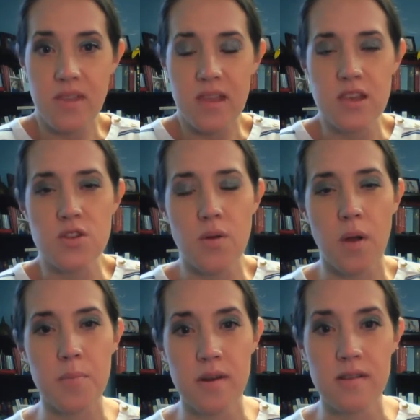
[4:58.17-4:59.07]
you know,
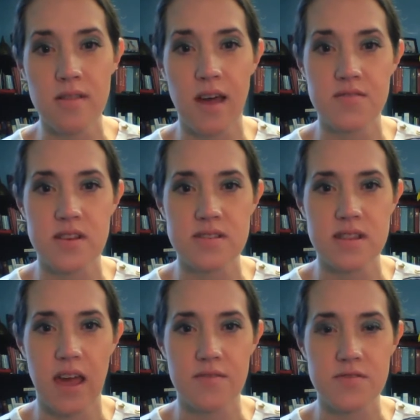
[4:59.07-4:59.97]
our prayer life doesn't
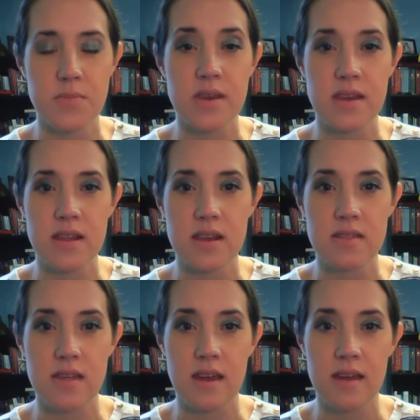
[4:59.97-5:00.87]
have to be
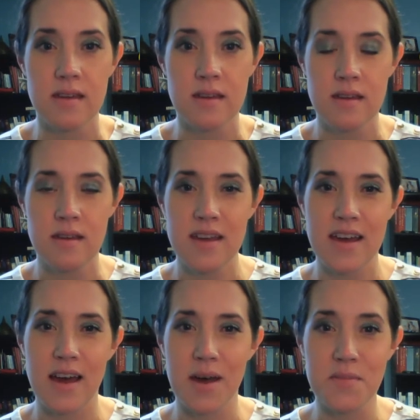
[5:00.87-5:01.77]
anything
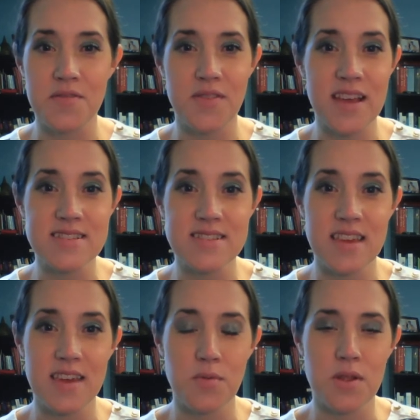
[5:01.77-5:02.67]
um,
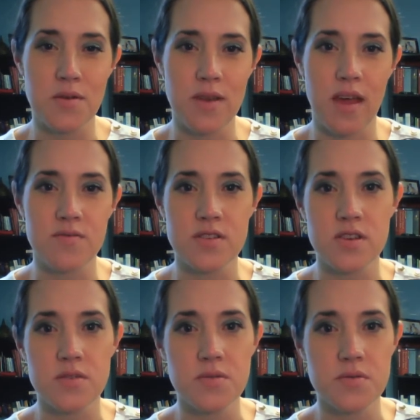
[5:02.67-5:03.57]
fancy. We don't have to
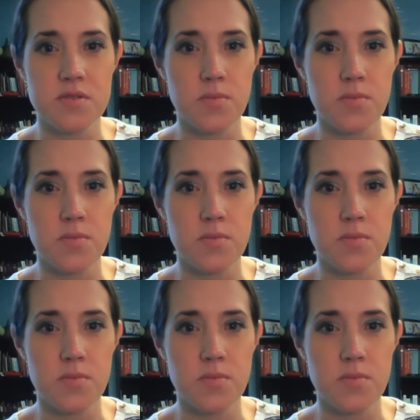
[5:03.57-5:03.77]
use